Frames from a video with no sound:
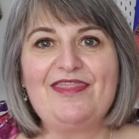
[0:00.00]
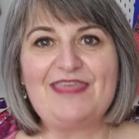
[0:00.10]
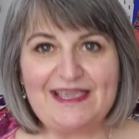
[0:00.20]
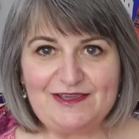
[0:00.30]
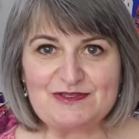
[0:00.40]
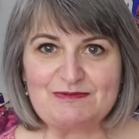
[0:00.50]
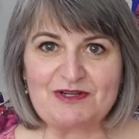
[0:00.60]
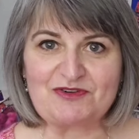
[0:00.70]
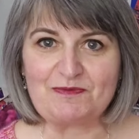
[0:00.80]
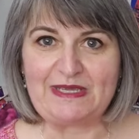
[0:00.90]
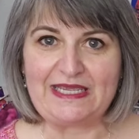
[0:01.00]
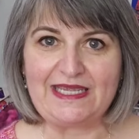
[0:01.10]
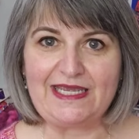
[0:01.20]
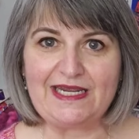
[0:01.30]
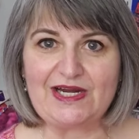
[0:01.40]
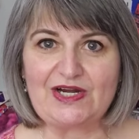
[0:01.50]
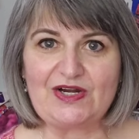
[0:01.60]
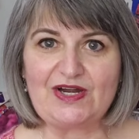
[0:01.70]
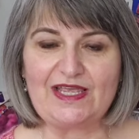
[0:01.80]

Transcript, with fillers: Thank you so much for being here.